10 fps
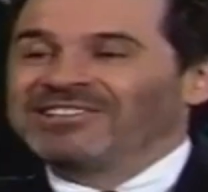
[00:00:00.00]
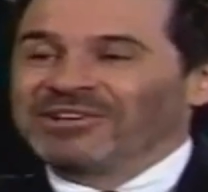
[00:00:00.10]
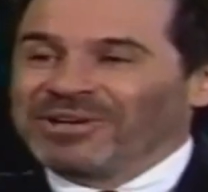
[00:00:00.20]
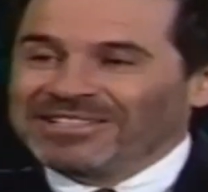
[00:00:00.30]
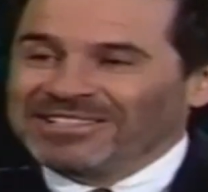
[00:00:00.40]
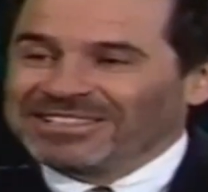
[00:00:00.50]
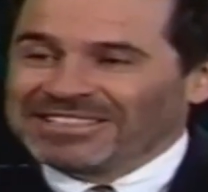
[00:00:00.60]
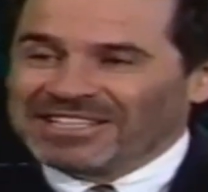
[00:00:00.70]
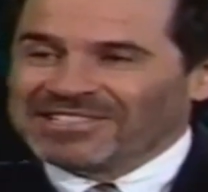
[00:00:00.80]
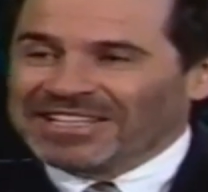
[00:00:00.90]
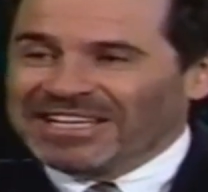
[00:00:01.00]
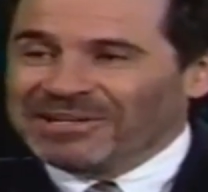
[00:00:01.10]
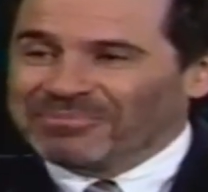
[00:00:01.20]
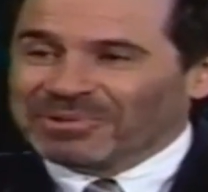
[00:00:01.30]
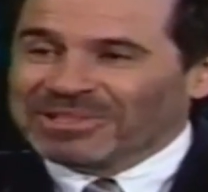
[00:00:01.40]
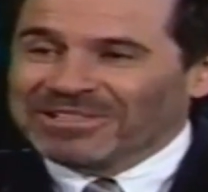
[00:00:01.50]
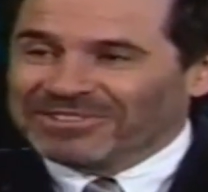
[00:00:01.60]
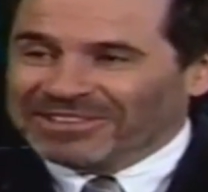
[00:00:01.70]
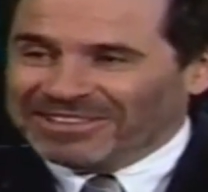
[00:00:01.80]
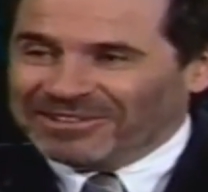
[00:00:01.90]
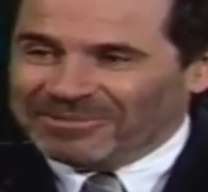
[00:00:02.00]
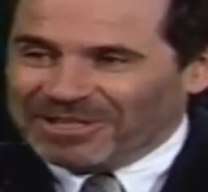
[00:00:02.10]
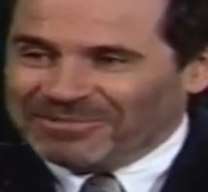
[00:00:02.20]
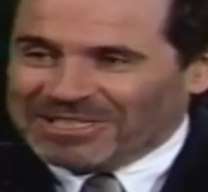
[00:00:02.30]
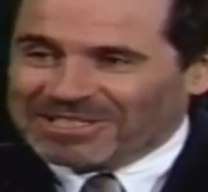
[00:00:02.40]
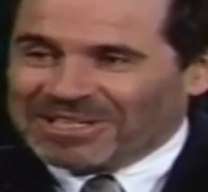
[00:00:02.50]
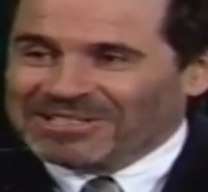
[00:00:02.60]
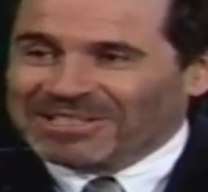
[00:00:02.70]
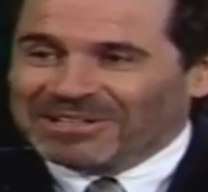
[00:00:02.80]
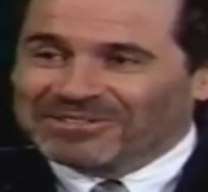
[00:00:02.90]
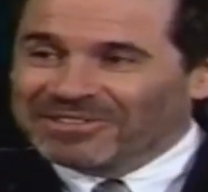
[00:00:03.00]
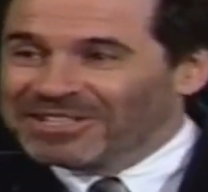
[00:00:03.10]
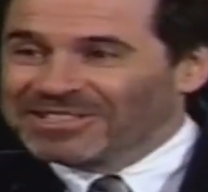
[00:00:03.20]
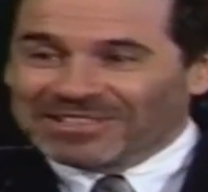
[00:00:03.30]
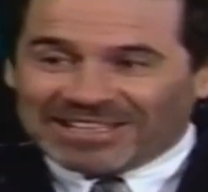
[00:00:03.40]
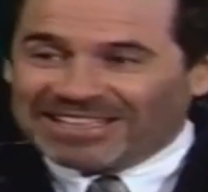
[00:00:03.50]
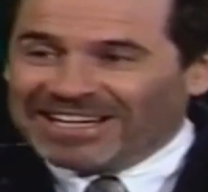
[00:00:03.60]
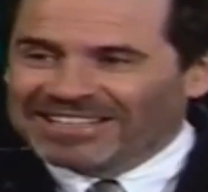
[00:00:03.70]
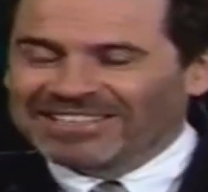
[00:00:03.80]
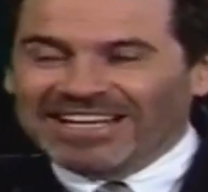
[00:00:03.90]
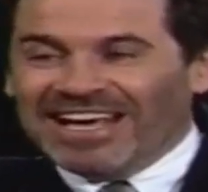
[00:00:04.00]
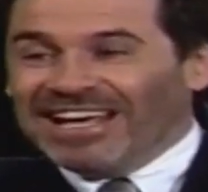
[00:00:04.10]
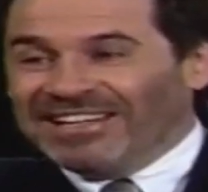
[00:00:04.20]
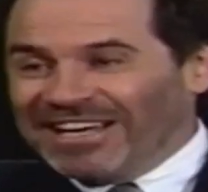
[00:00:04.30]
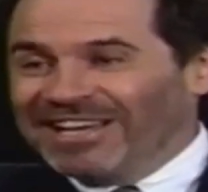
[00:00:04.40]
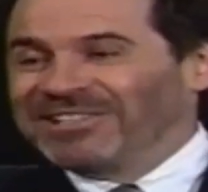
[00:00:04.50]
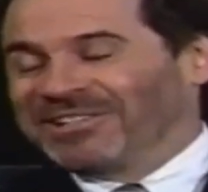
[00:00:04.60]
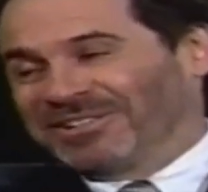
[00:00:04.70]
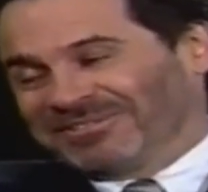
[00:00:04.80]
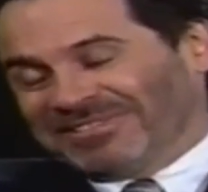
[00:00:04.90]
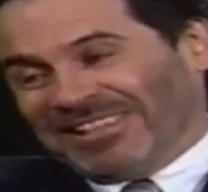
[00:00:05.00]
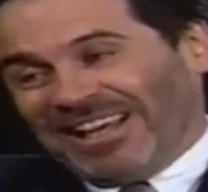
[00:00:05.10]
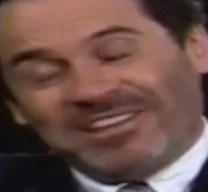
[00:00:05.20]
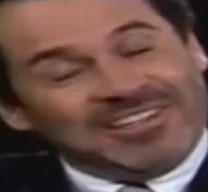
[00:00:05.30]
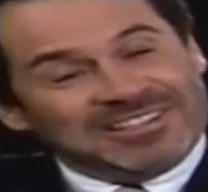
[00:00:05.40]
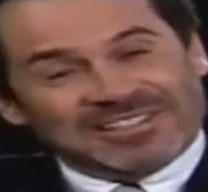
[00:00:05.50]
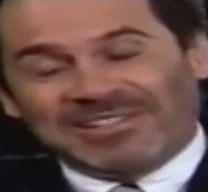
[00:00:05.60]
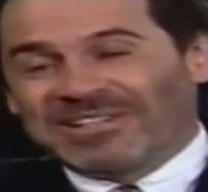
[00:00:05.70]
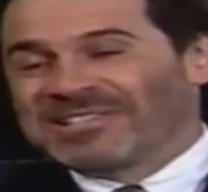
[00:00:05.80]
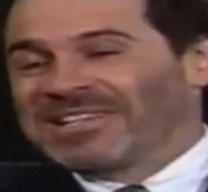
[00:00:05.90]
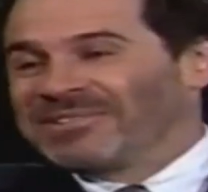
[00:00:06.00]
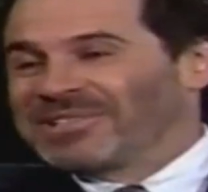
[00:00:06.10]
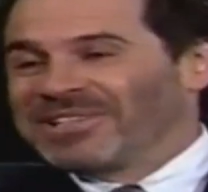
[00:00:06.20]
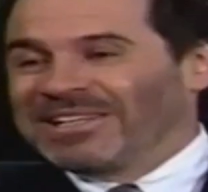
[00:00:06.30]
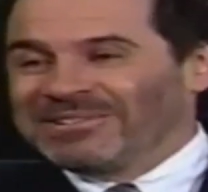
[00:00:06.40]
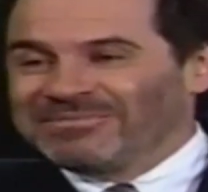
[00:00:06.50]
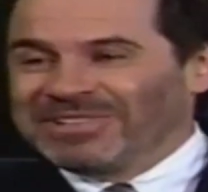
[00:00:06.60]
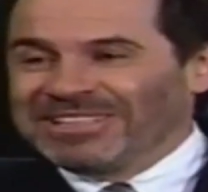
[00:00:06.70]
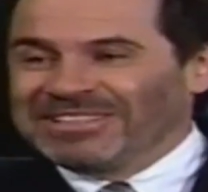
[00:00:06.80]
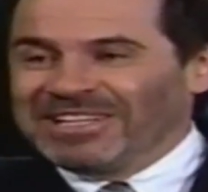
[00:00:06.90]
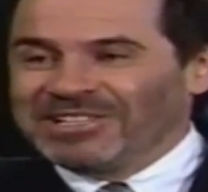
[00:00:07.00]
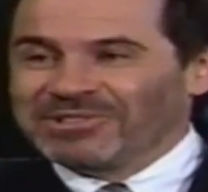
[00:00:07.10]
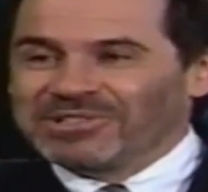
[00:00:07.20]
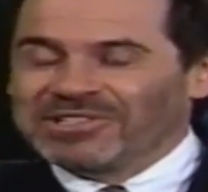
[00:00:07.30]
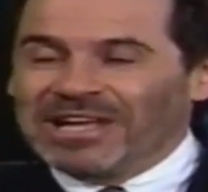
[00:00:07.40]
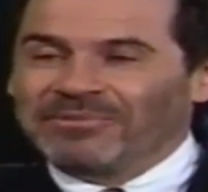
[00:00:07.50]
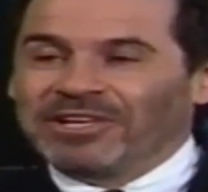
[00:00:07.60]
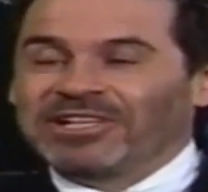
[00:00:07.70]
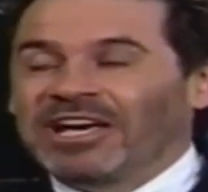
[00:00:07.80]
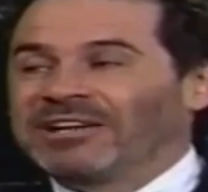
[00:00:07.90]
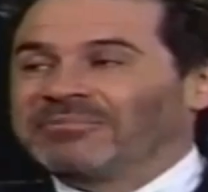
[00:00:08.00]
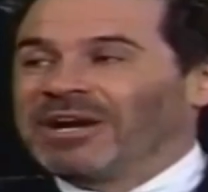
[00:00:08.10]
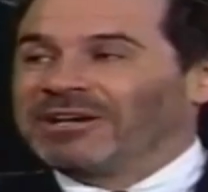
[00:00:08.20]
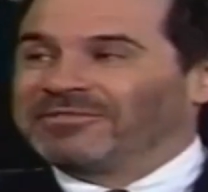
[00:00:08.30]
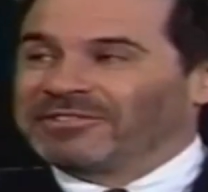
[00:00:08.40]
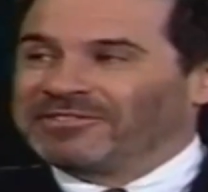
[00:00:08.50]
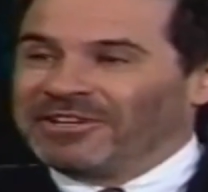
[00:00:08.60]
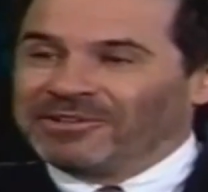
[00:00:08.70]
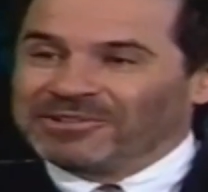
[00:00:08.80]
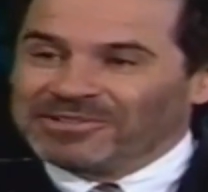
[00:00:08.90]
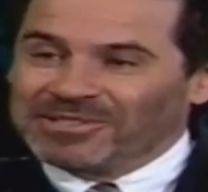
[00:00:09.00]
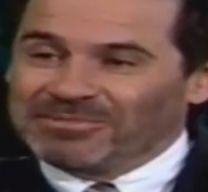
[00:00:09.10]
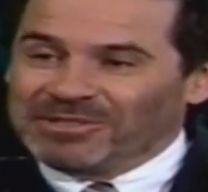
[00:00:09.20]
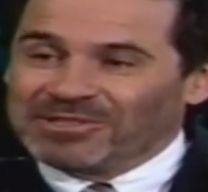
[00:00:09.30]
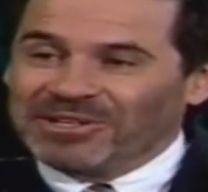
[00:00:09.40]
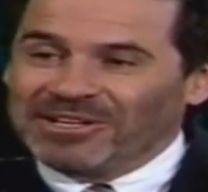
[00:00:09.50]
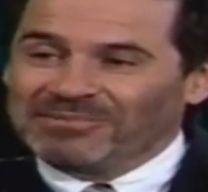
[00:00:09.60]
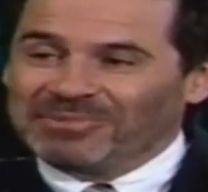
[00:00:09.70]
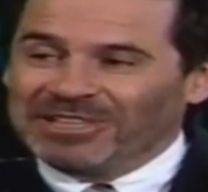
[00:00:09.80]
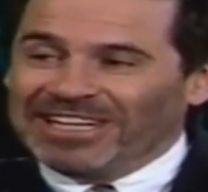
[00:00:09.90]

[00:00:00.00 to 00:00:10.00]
I, you know, I talk to kids, they can't believe it. You know, my, my son's young friends that they could actually. And now, you know, I thought that Lars guy was taking a big, dangerous step. Now, you got to admire him for following his, his heart,